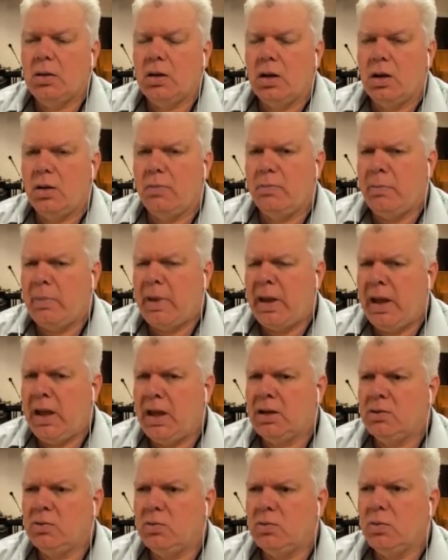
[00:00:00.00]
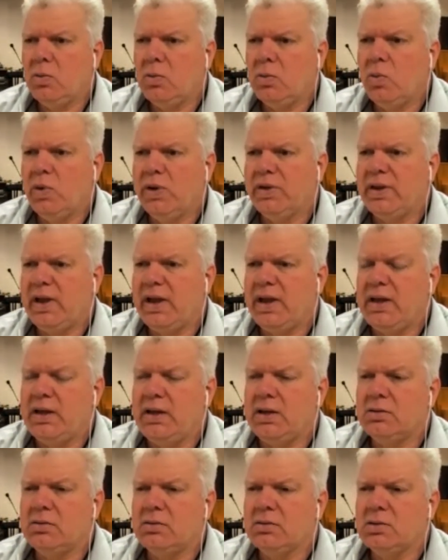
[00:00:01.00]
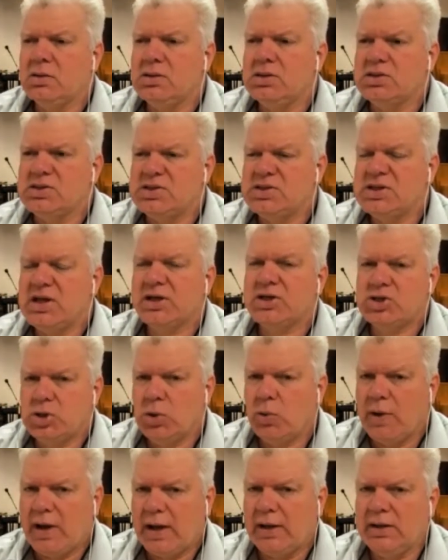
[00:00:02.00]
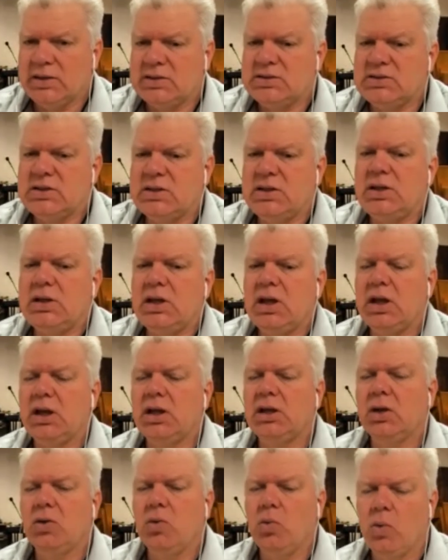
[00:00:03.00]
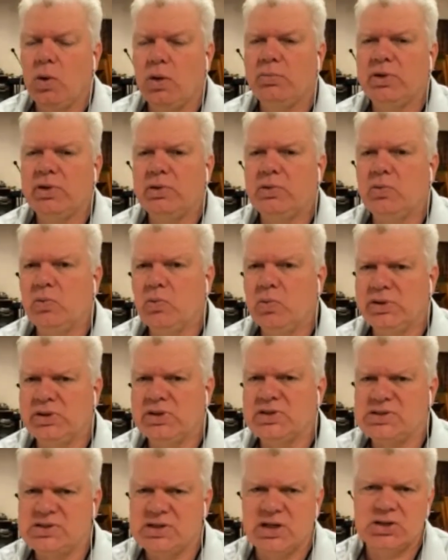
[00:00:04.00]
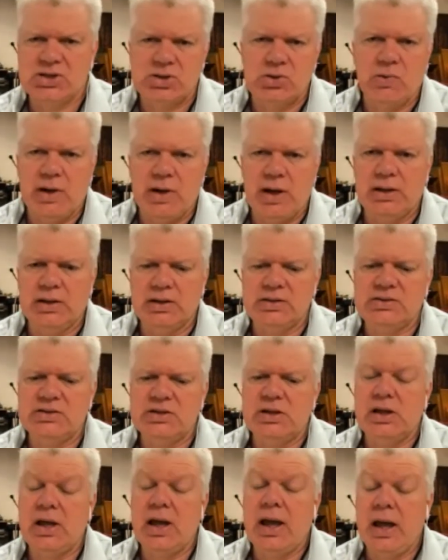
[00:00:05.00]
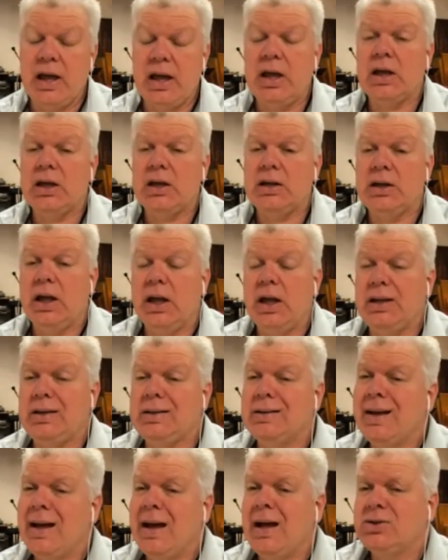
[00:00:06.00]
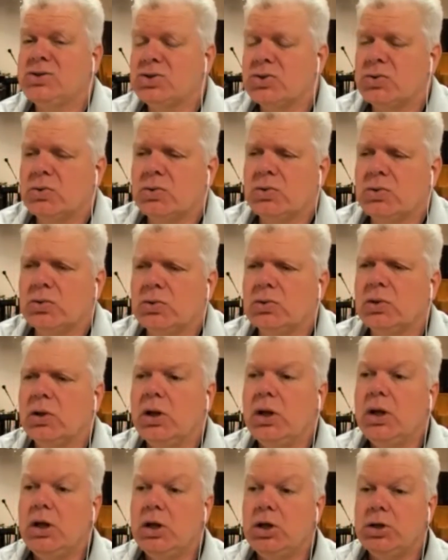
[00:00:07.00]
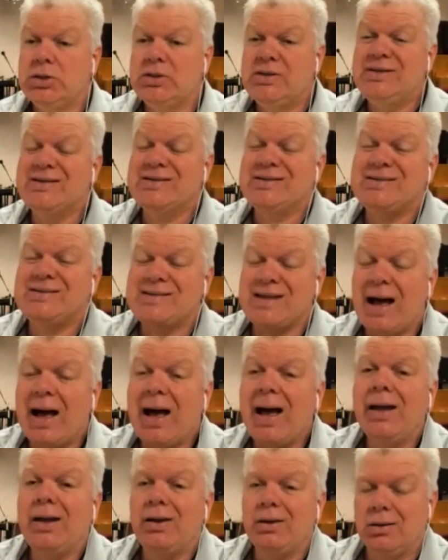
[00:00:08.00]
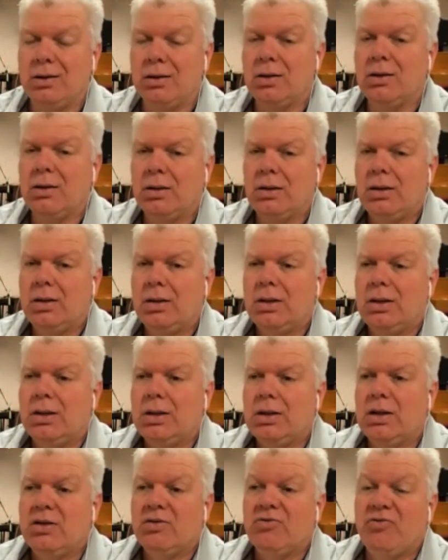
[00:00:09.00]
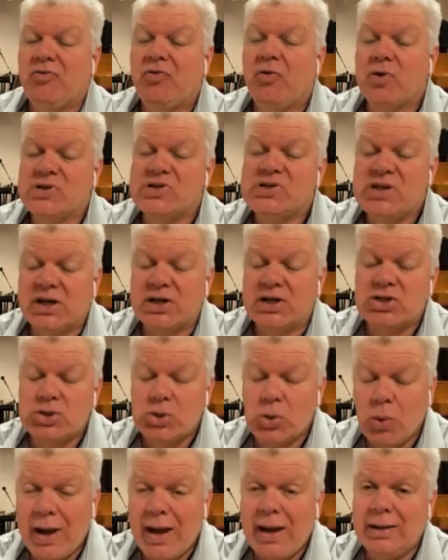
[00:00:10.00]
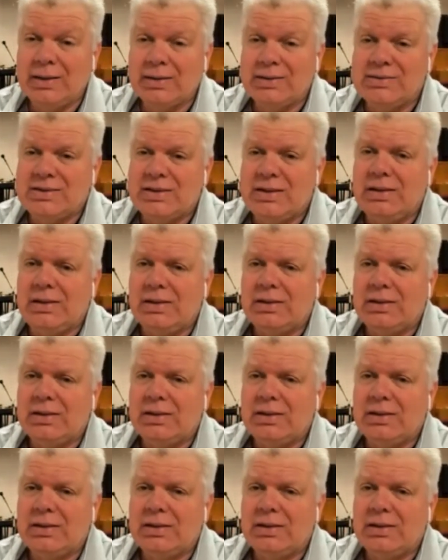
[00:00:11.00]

a man with a sexuality and a woman with a sexuality and a natural desire for sexuality.